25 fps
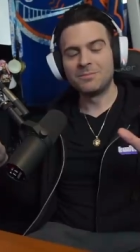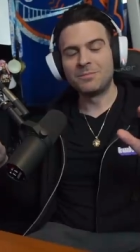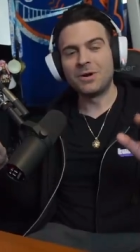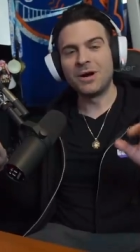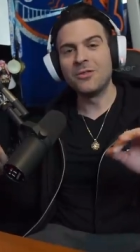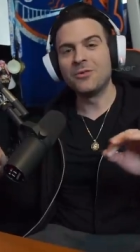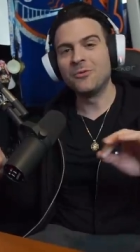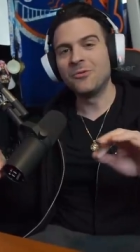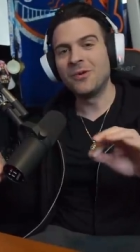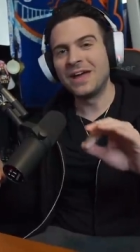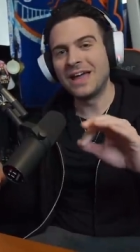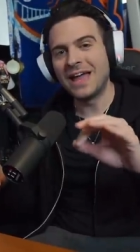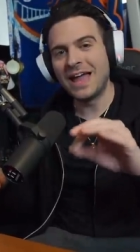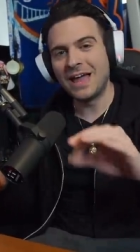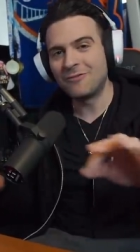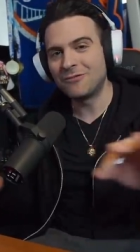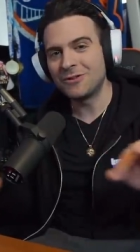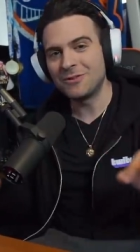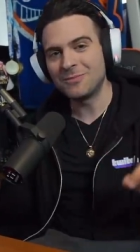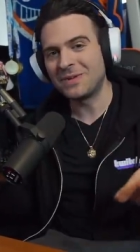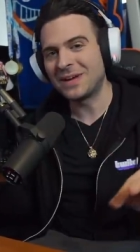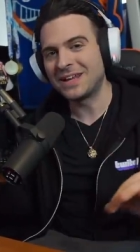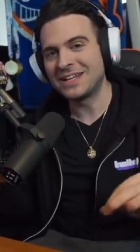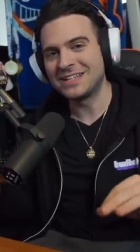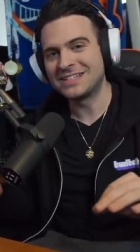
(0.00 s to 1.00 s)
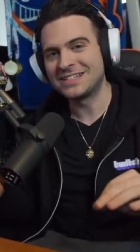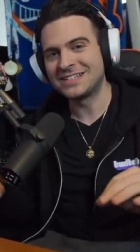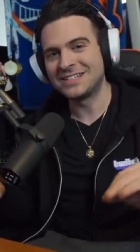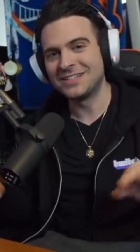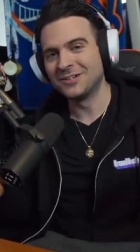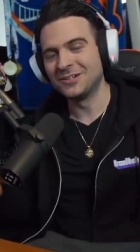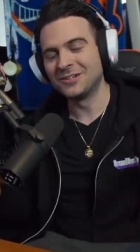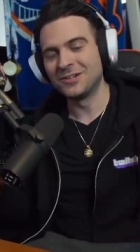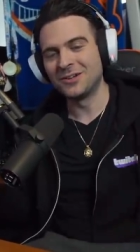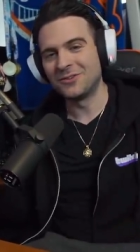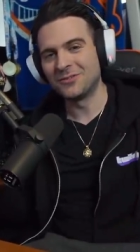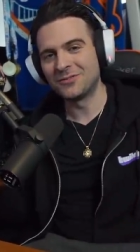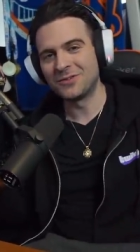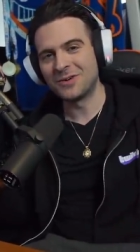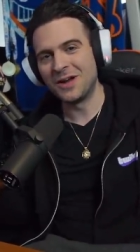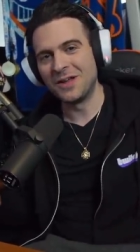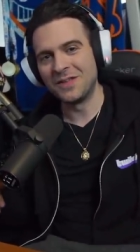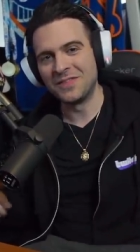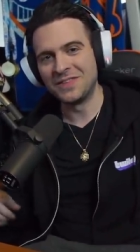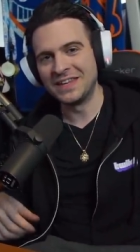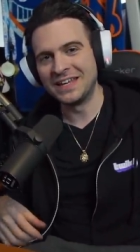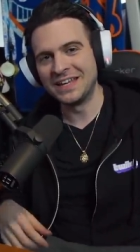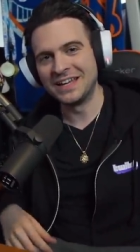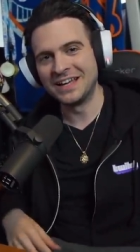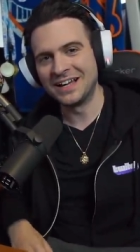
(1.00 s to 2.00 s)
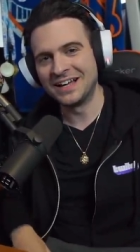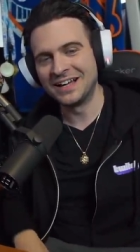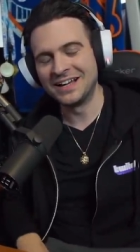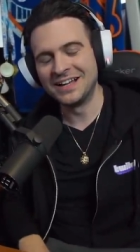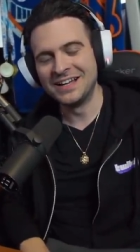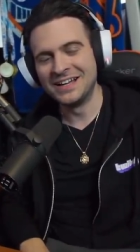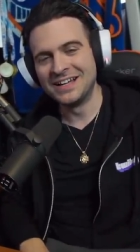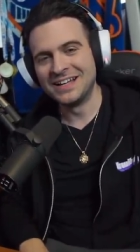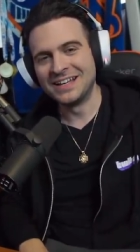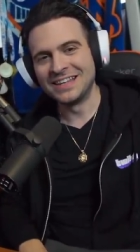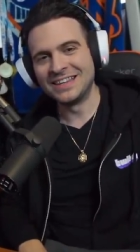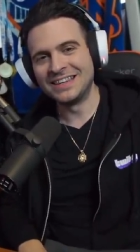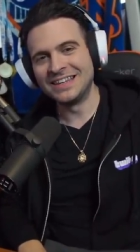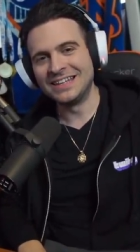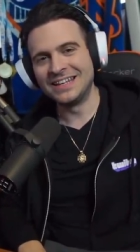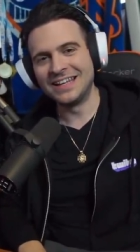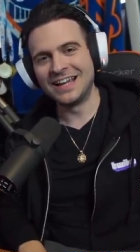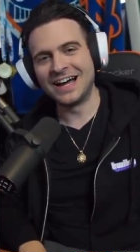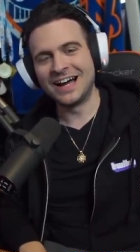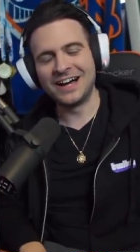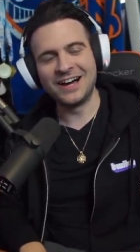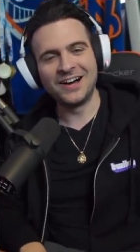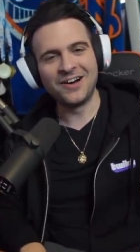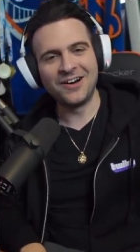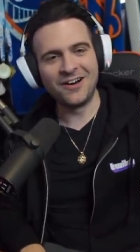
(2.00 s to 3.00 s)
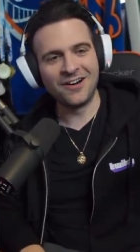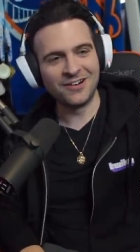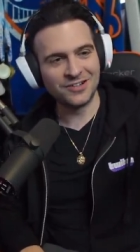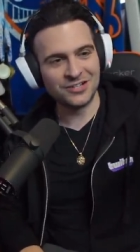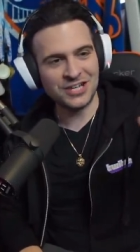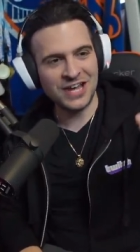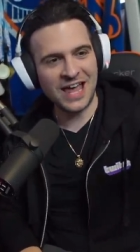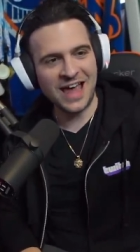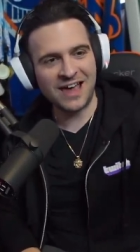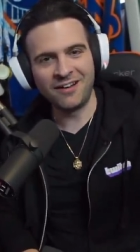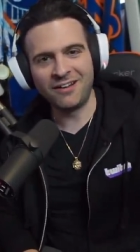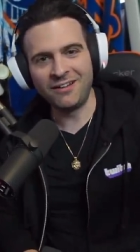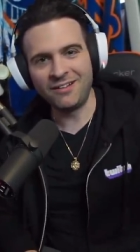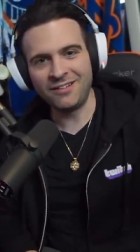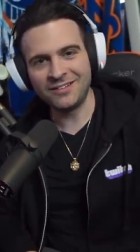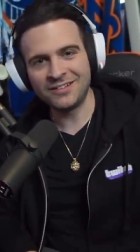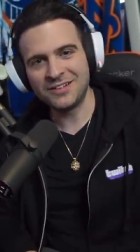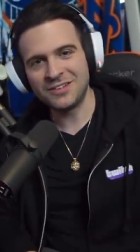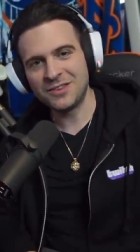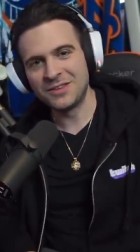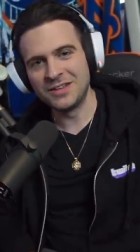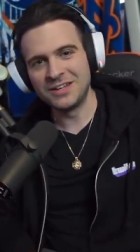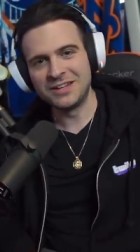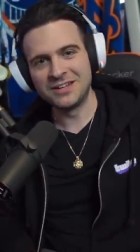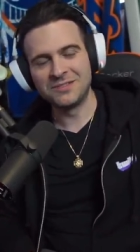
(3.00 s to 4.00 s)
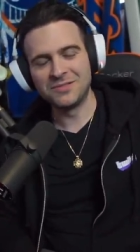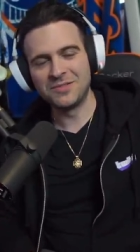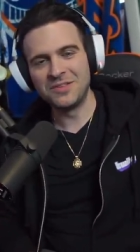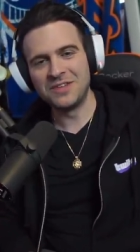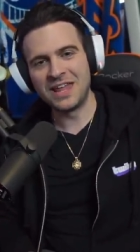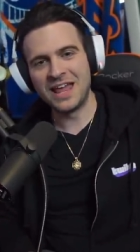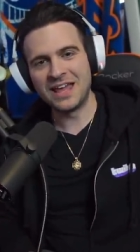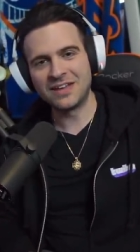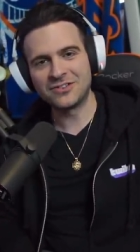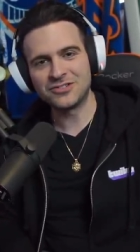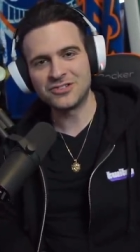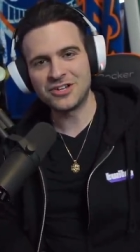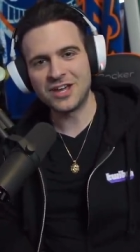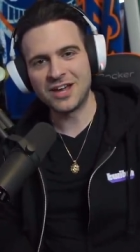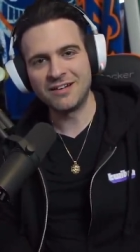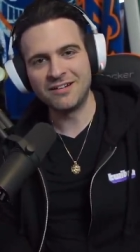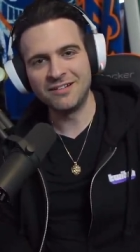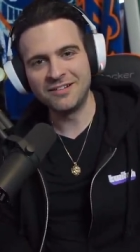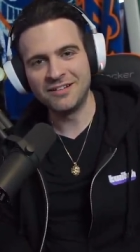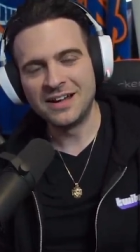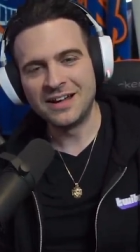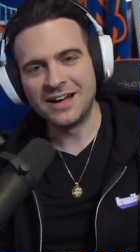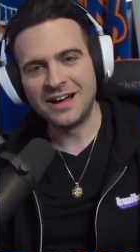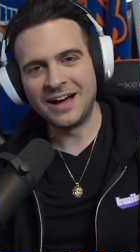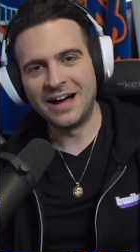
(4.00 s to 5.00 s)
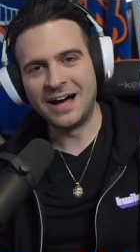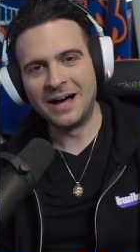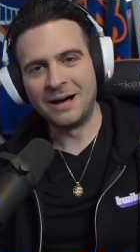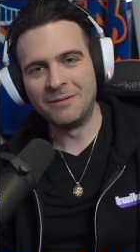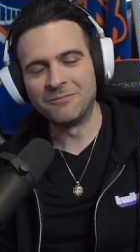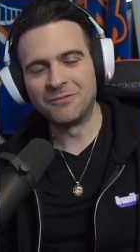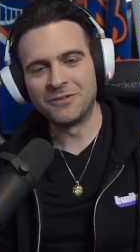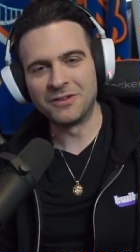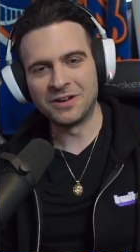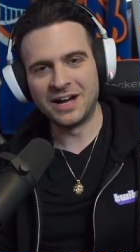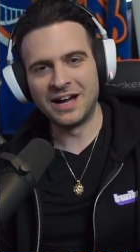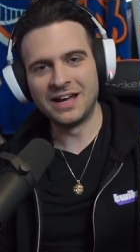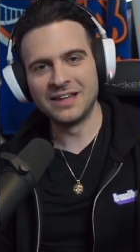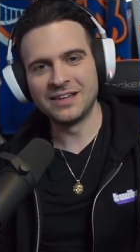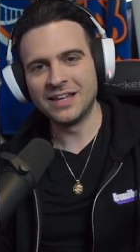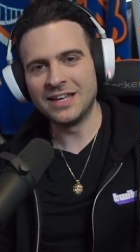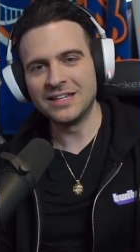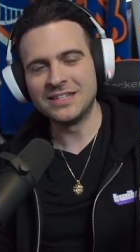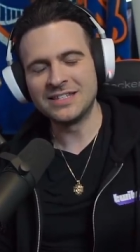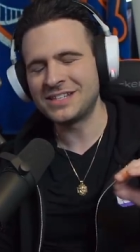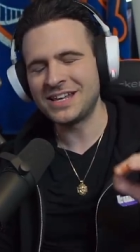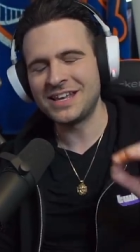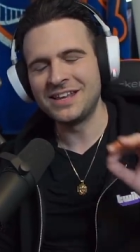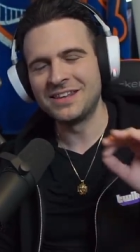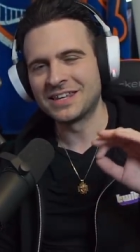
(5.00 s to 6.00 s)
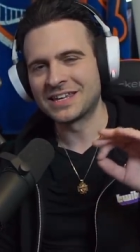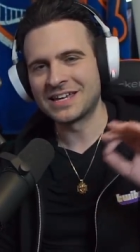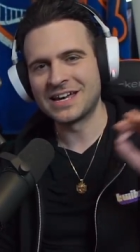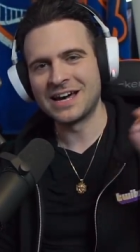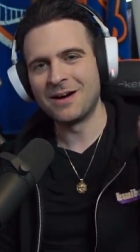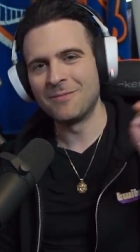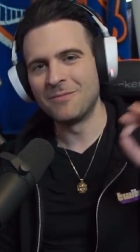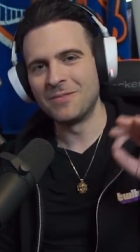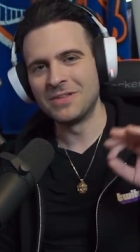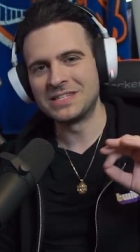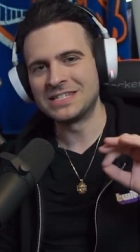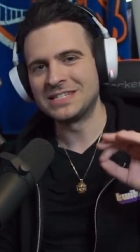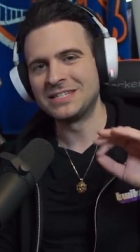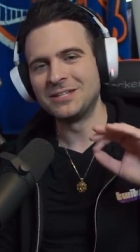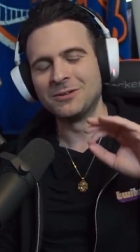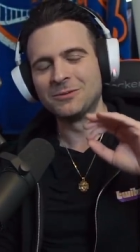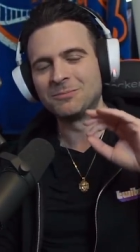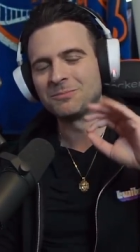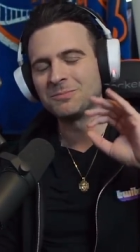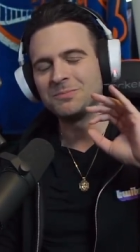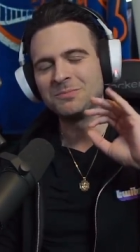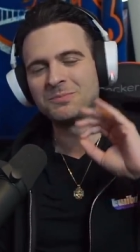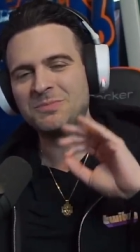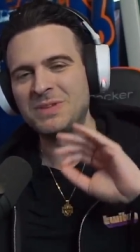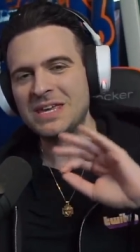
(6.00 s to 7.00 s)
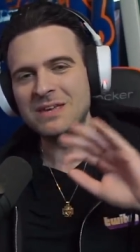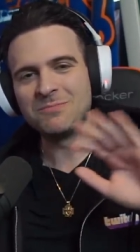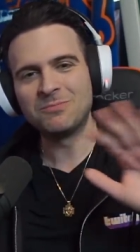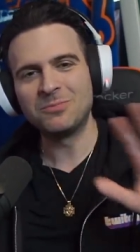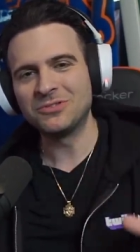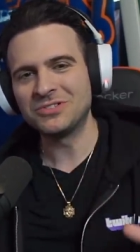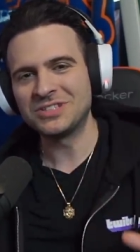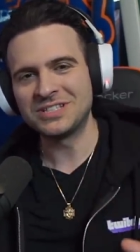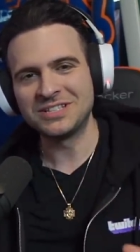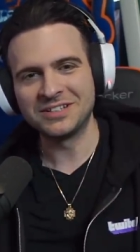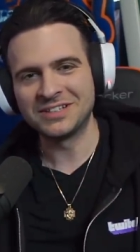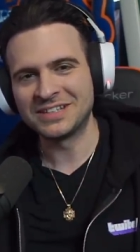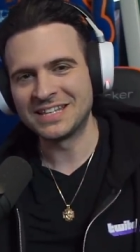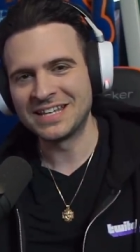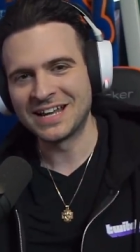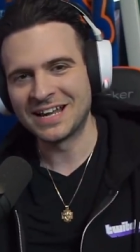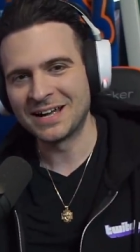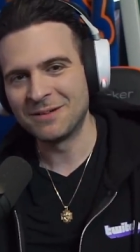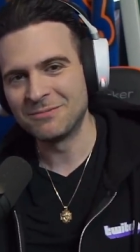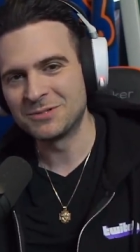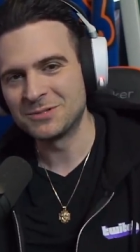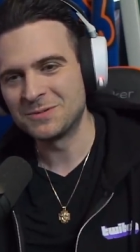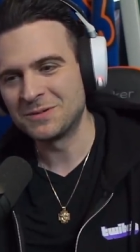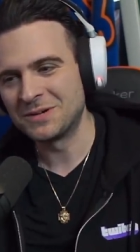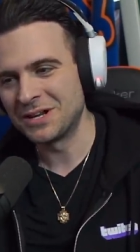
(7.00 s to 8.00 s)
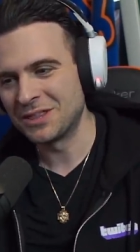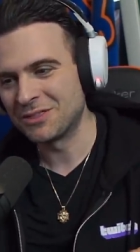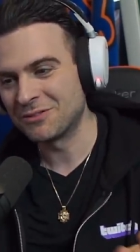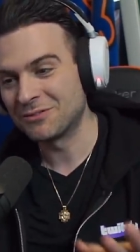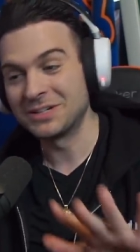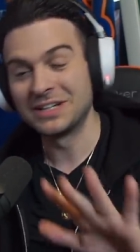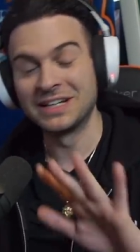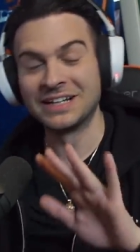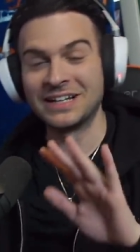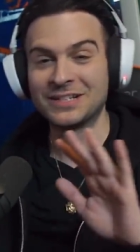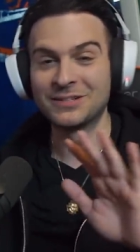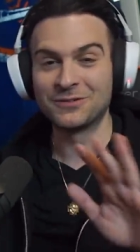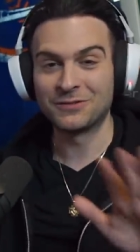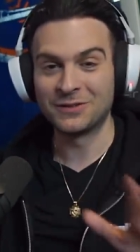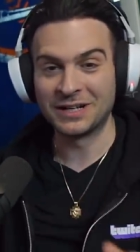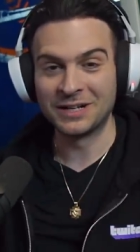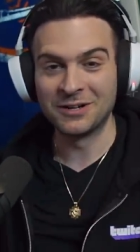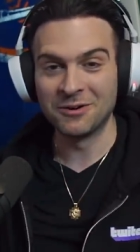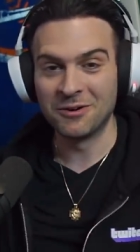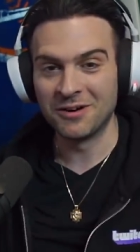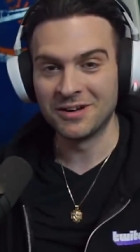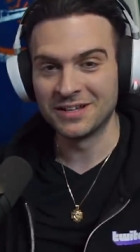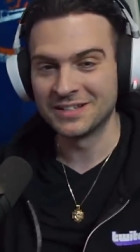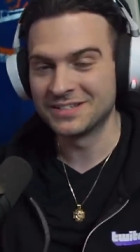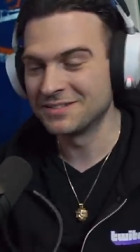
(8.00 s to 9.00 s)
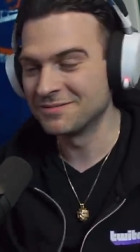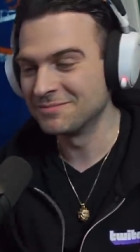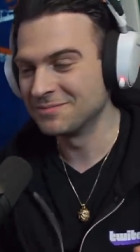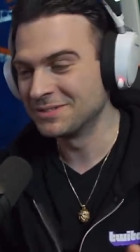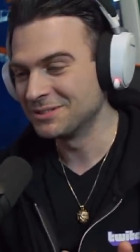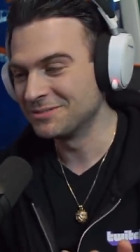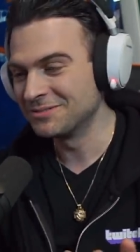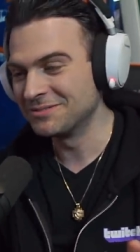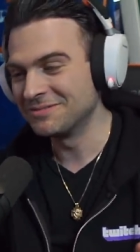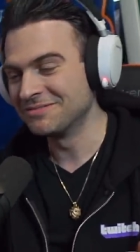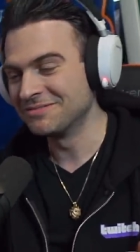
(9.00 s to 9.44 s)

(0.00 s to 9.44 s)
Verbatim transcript: By the way, everybody's still over on the uh, the our channel, the the next channel, um, for the highlights. In the comments, still people still think I'm 23, and it's freaking awesome, dude.